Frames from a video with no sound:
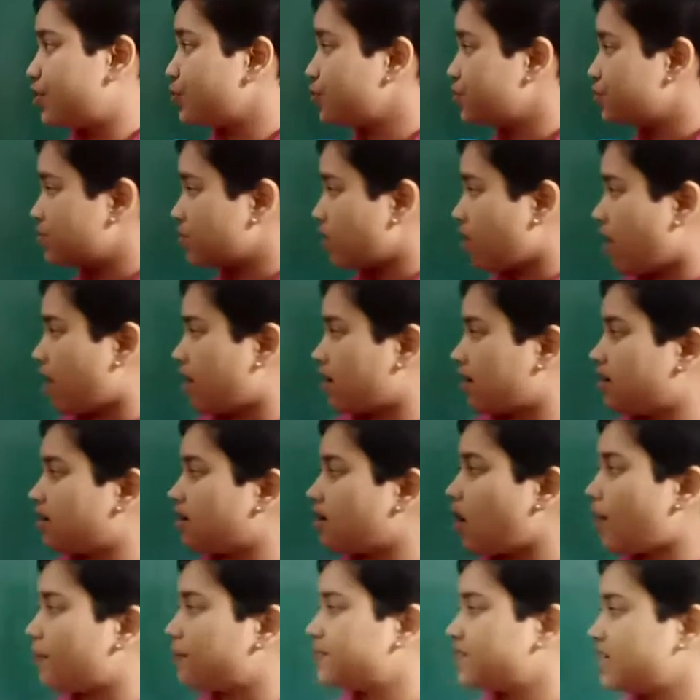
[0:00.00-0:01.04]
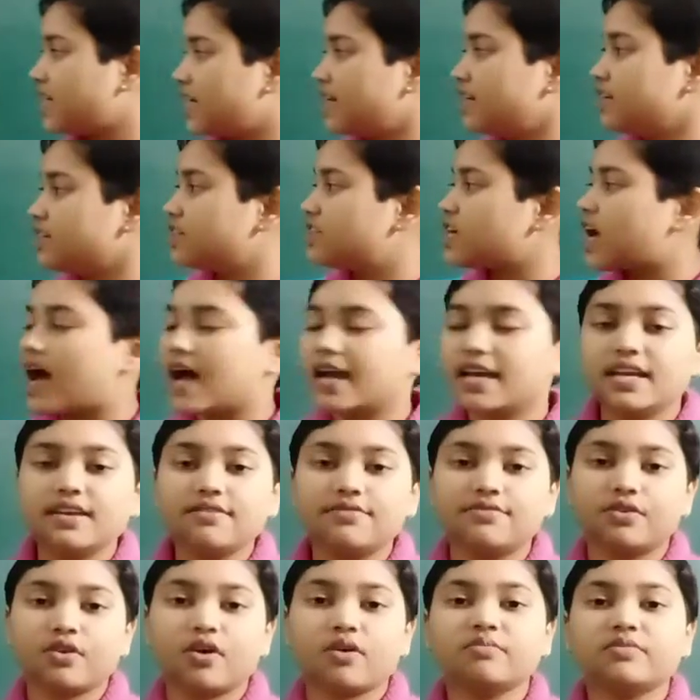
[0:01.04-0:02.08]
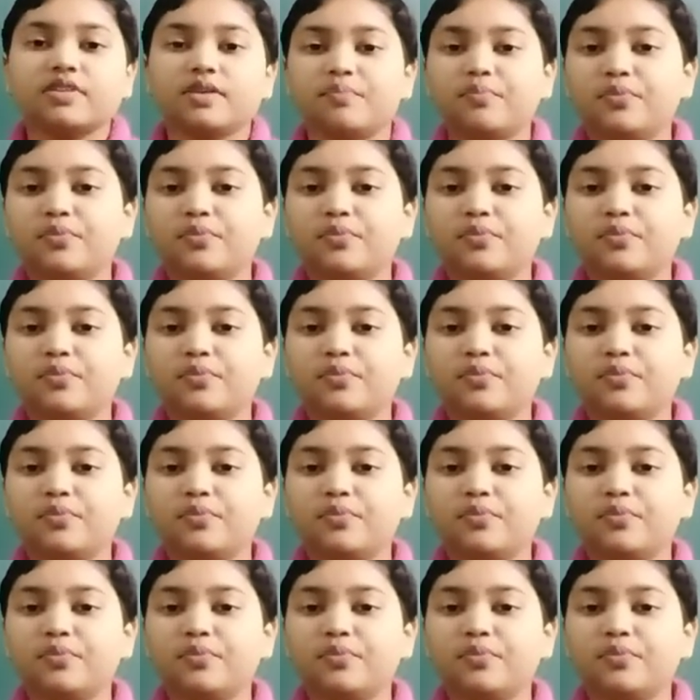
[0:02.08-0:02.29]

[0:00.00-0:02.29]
to obtain dye from the